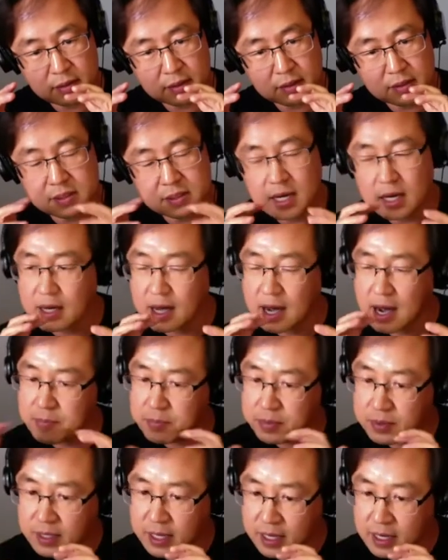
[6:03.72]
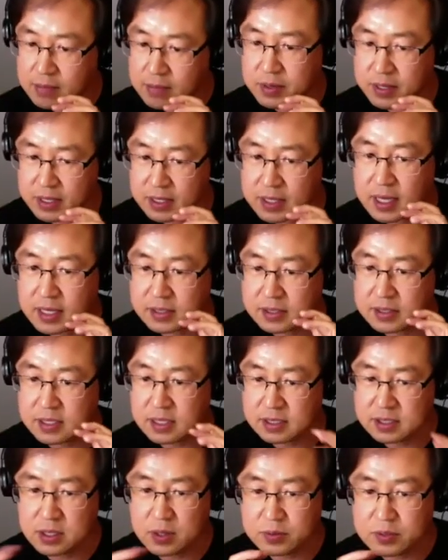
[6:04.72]
not complicated, but it has
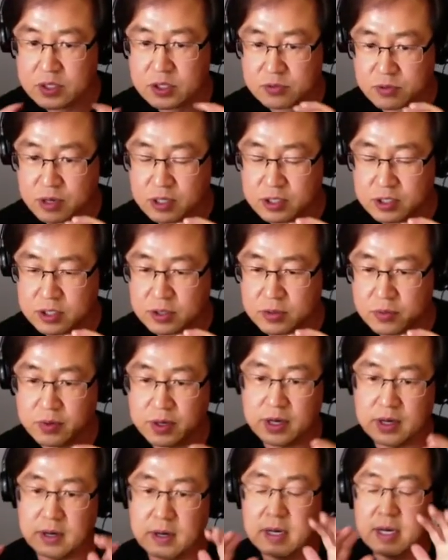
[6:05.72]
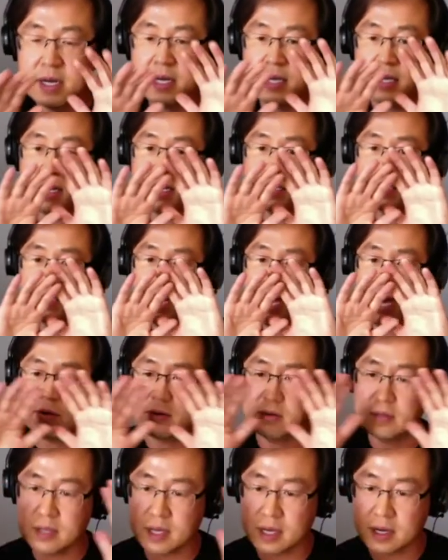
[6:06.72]
its own structure where it has an outer
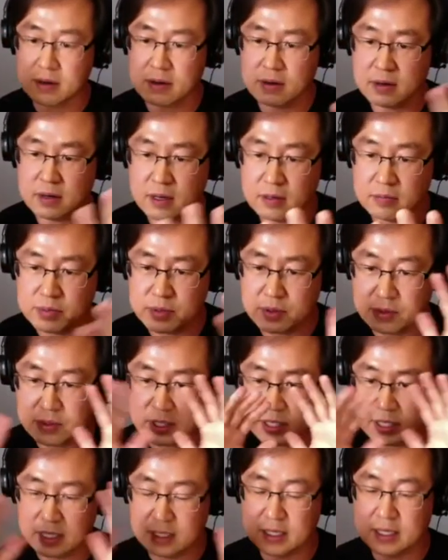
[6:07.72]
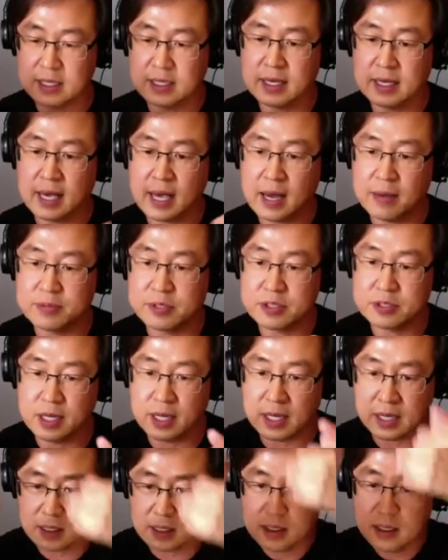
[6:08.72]
layer of protein
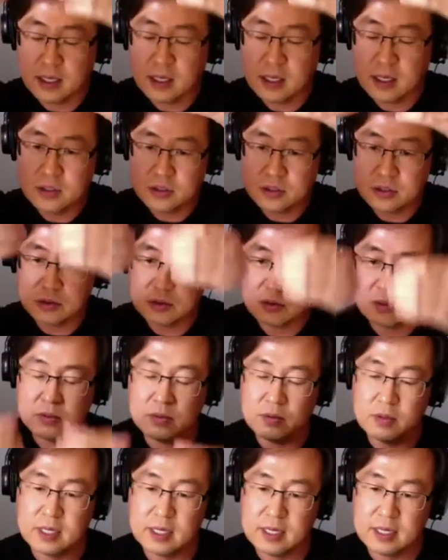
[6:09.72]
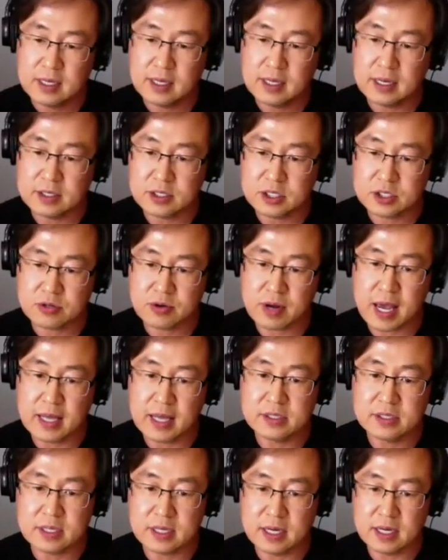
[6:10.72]
encapsulating two
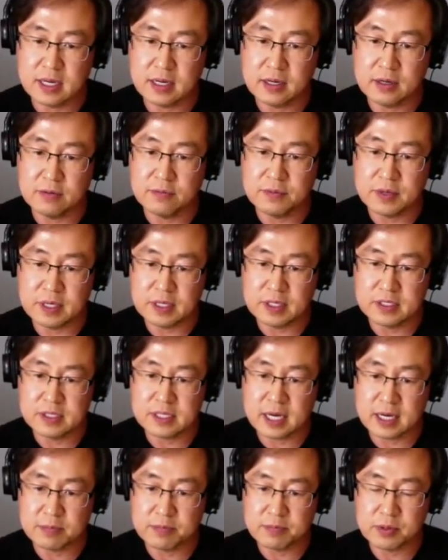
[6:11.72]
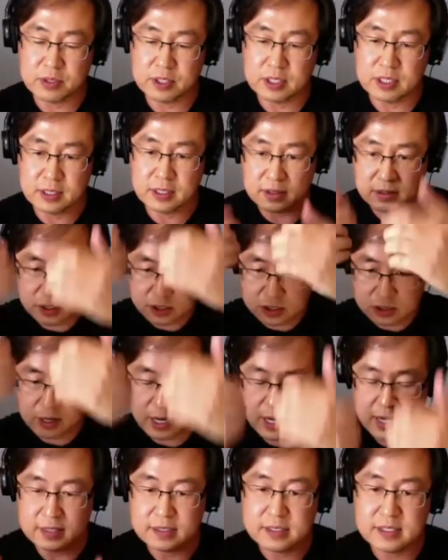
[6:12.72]
strands of inside protein
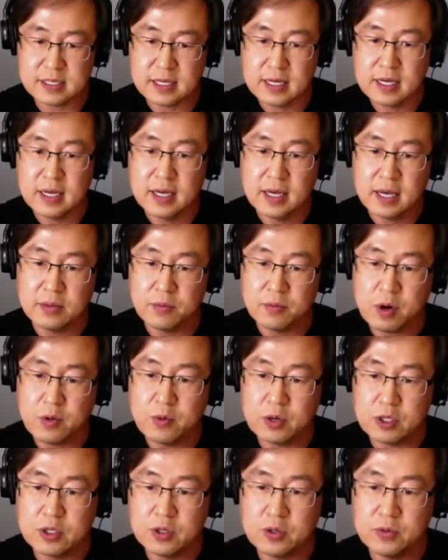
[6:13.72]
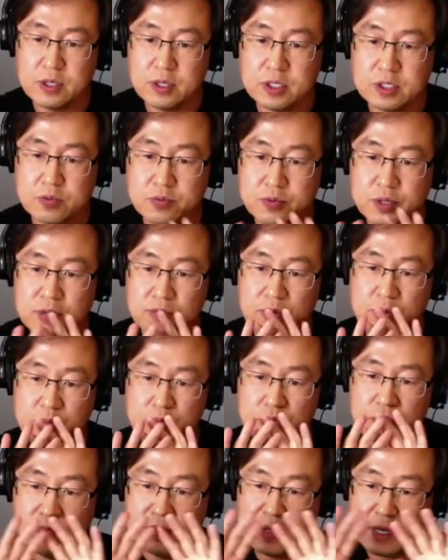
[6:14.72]
strands. And what we do is we
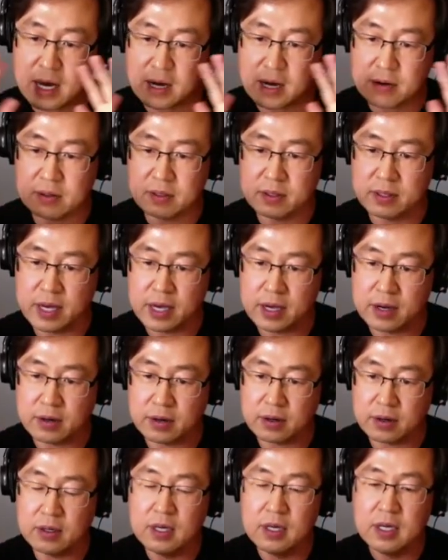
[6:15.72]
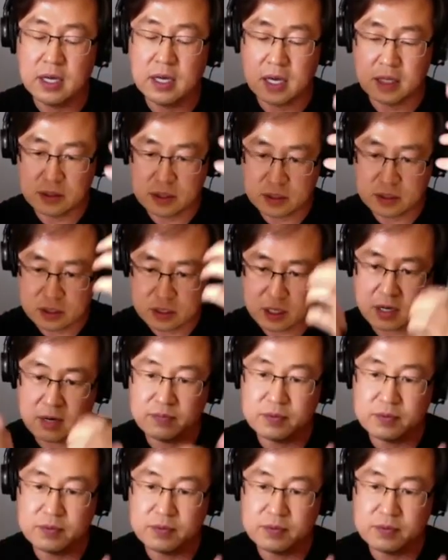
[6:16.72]
remove the outer layer and dissolve